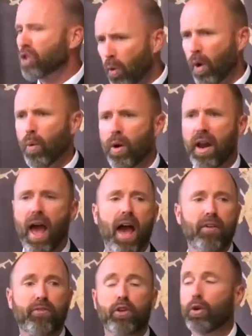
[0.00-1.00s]
we wouldn't
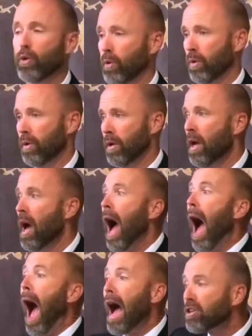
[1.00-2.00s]
have to.
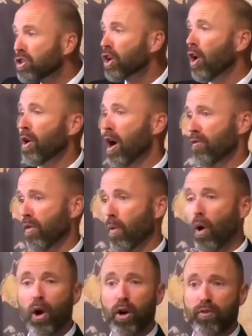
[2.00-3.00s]
Amen. I showed up for
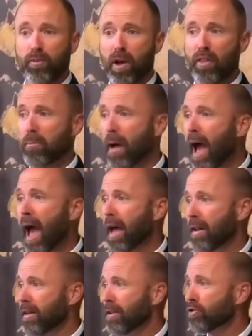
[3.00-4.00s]
work for Brother
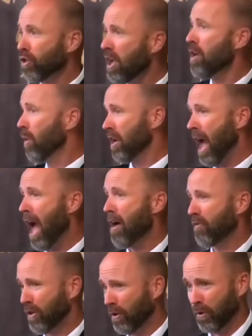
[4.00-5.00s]
Matt so he wouldn't
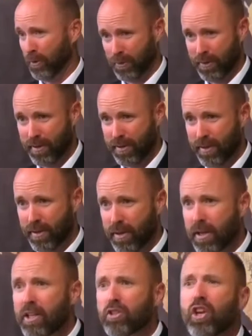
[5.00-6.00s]
have to.
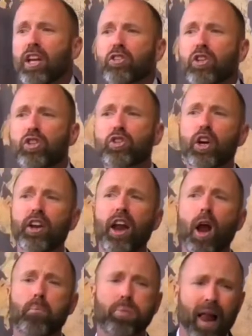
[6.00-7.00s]
Jesus stood in
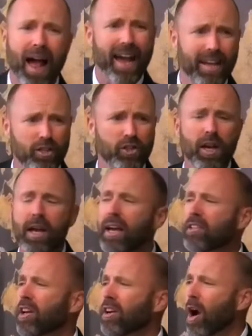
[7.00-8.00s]
our place
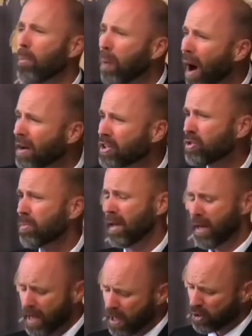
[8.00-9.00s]
and took our
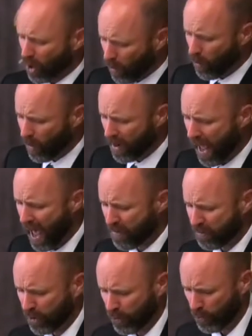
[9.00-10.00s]
punishment so we wouldn't
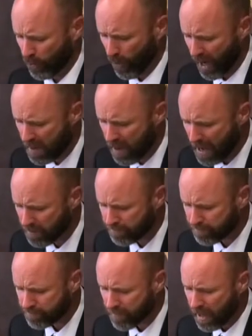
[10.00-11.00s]
have to. Amen?
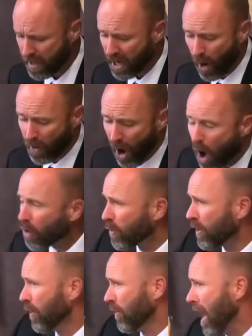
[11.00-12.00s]
Now we all
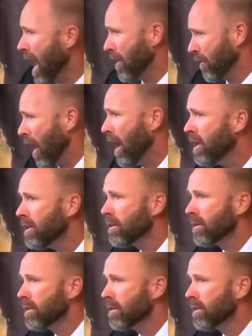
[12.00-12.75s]
agree on that, right?